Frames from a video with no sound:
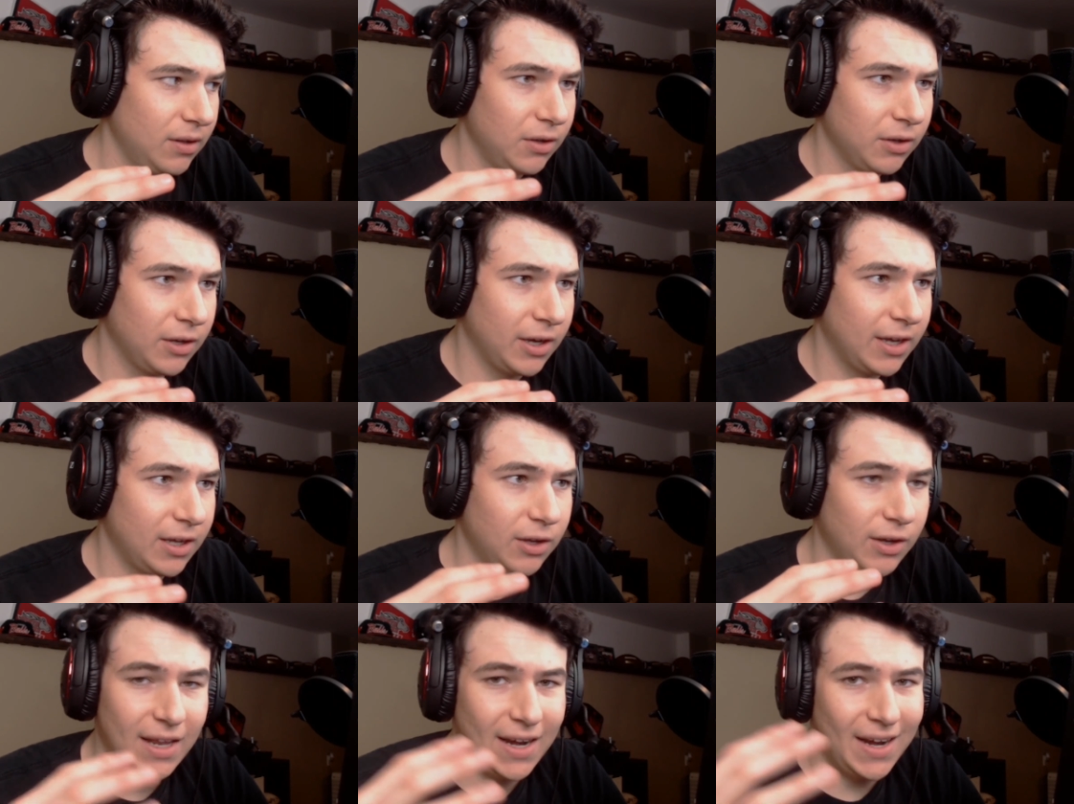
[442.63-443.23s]

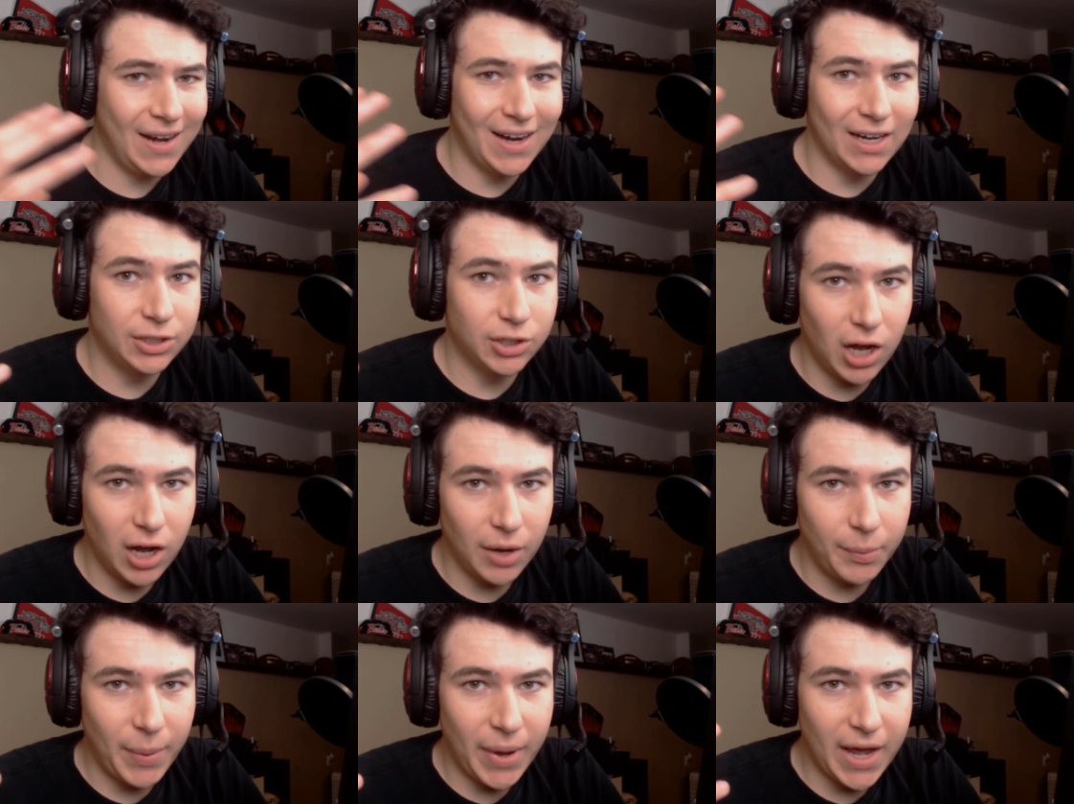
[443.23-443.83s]
you get in a
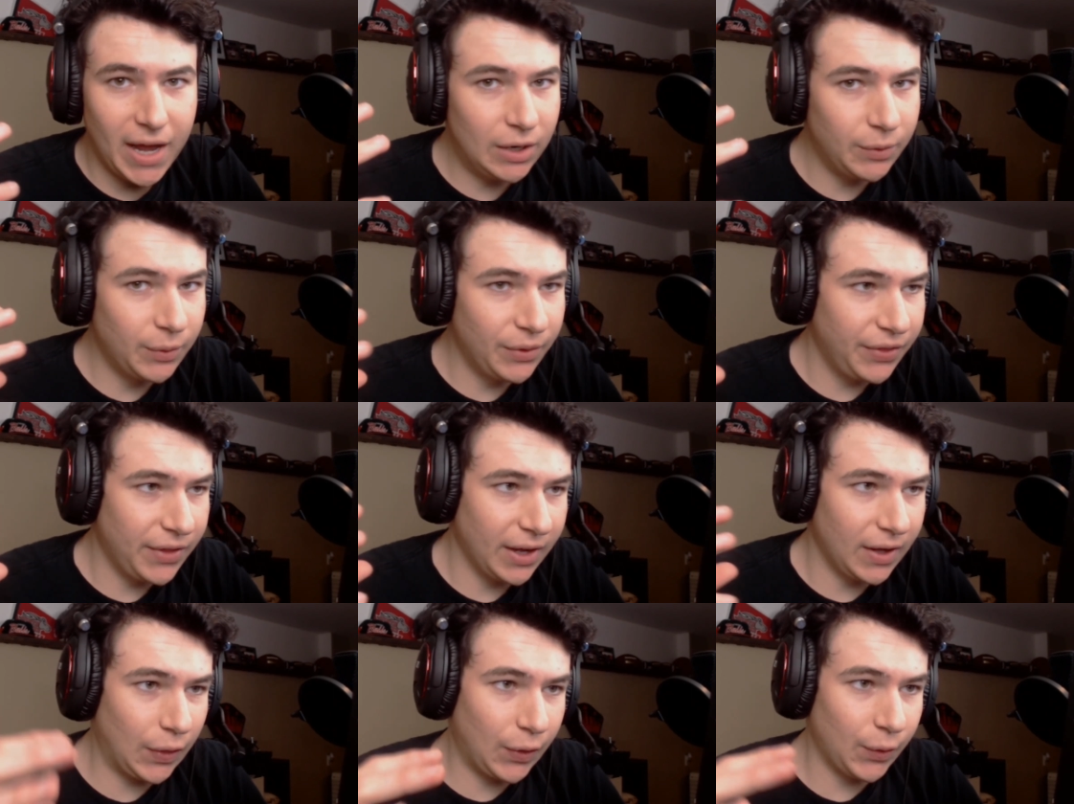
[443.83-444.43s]
dog pile
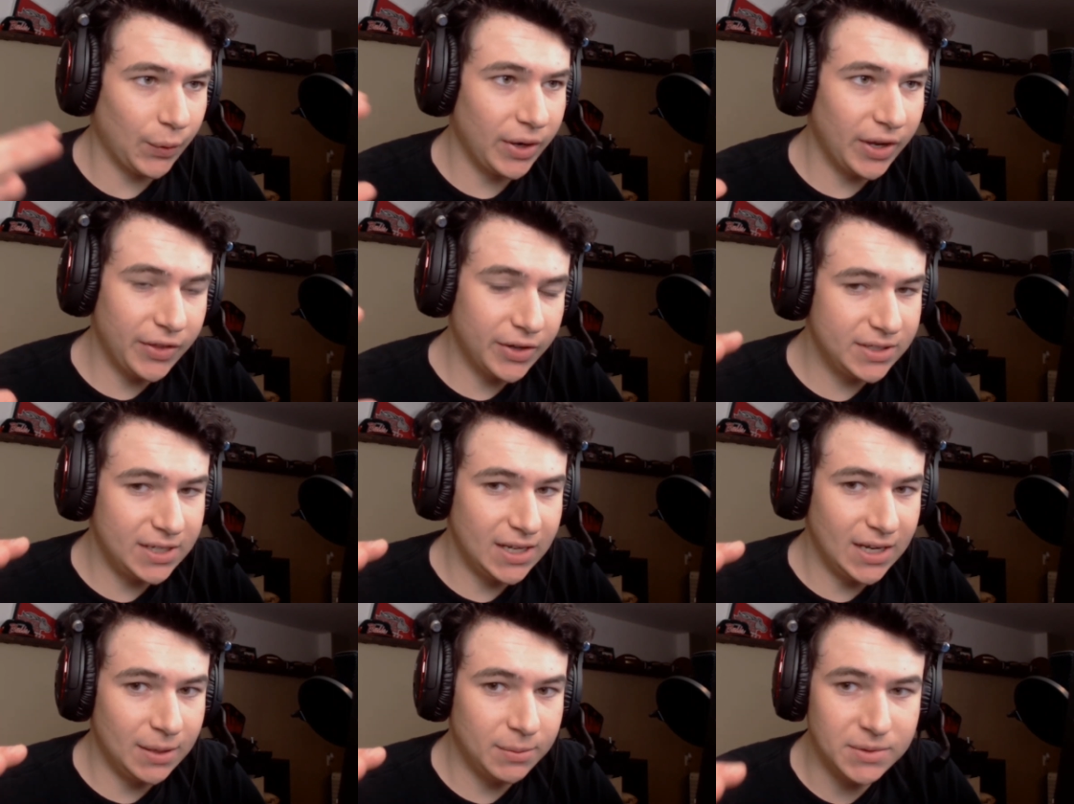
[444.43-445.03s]
with like 3 other
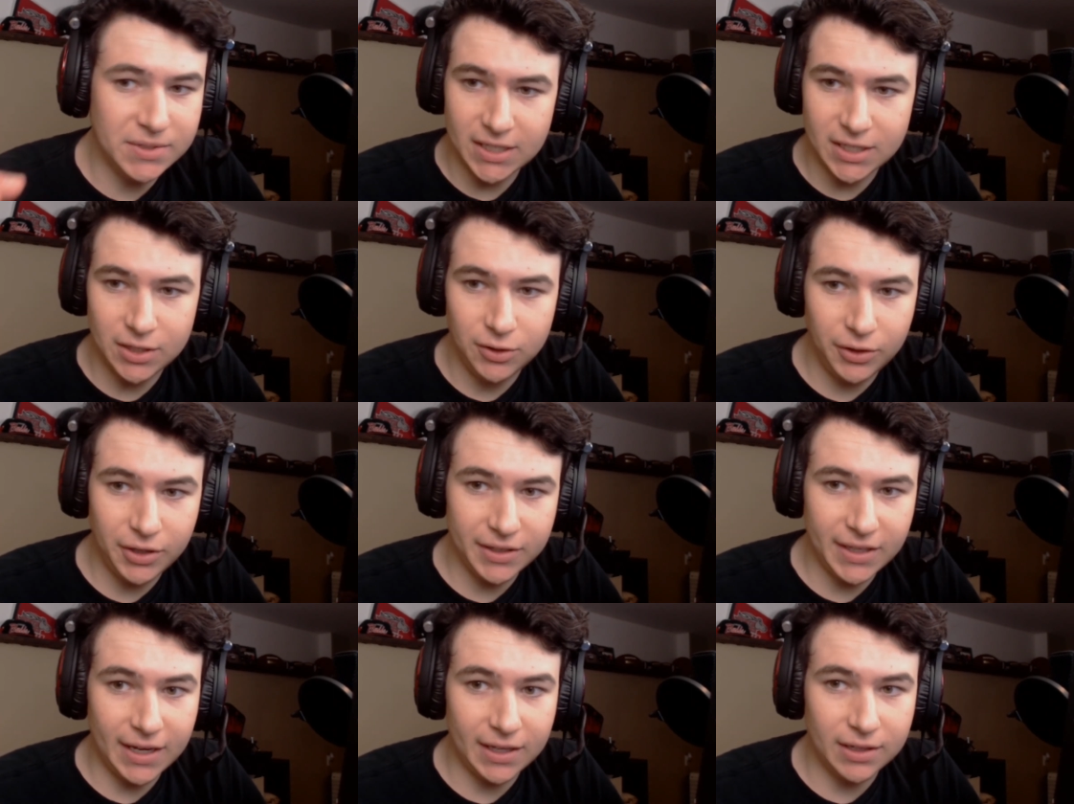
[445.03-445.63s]
teams, then you
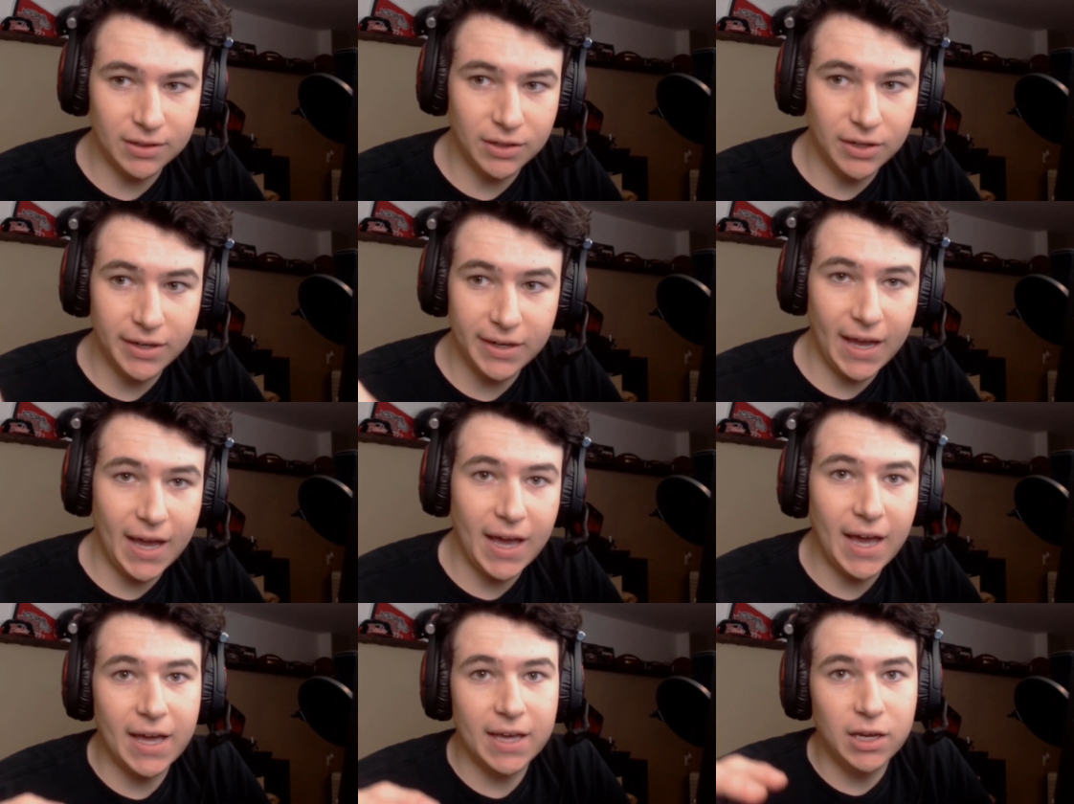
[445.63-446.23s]
could like look
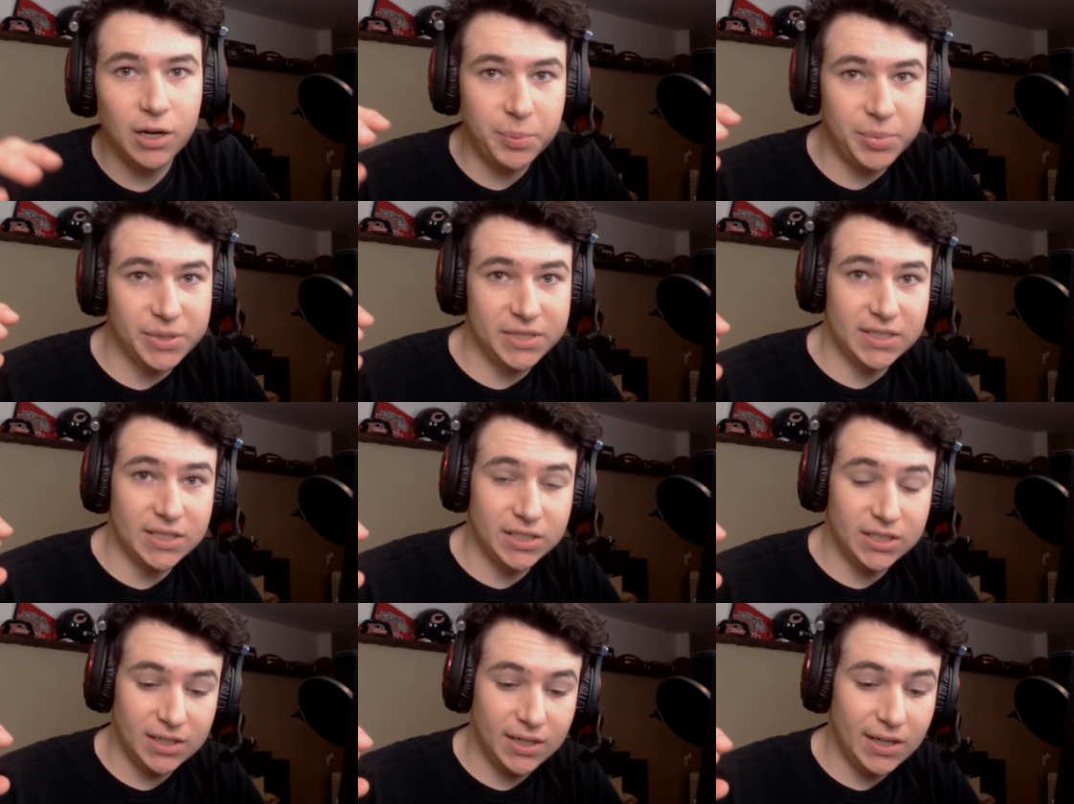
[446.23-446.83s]
at your
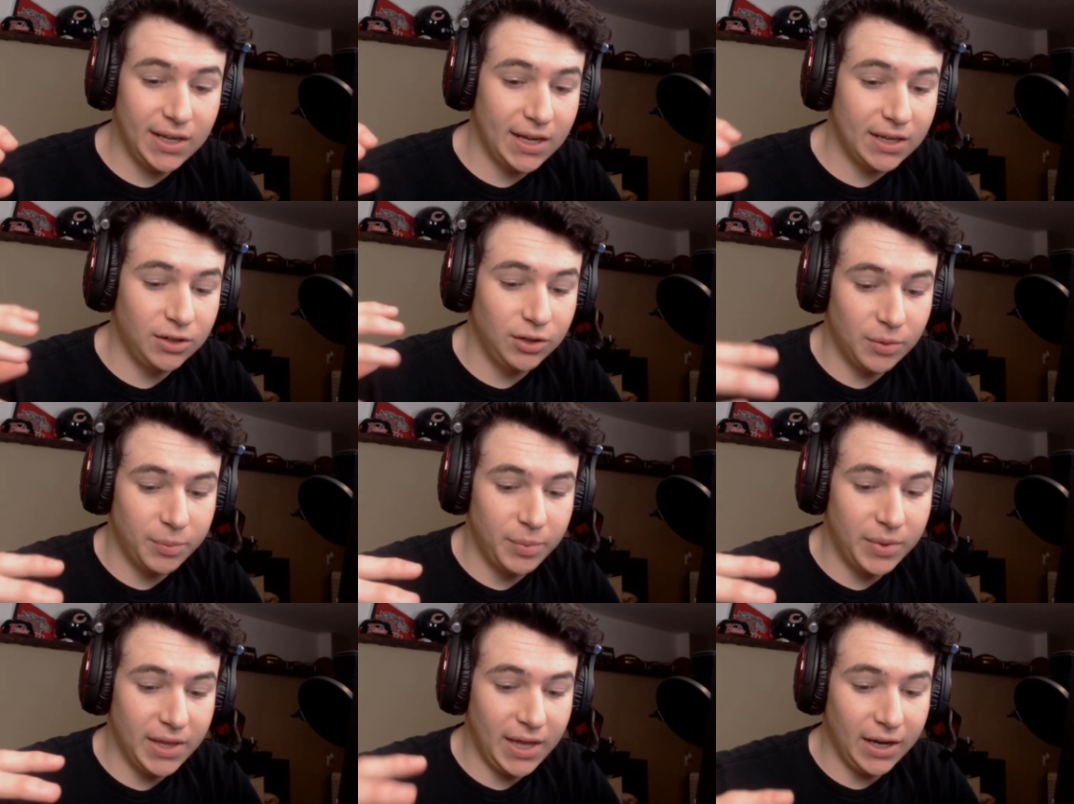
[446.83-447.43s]
positioning and you
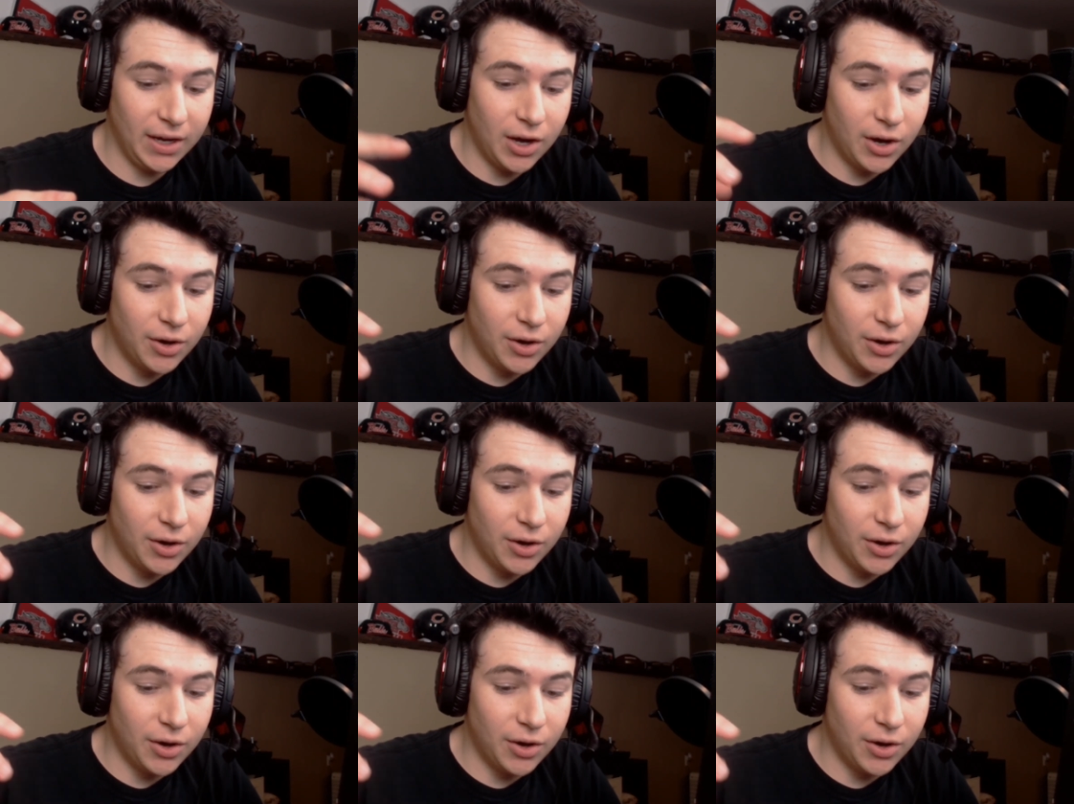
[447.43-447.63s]
could be like,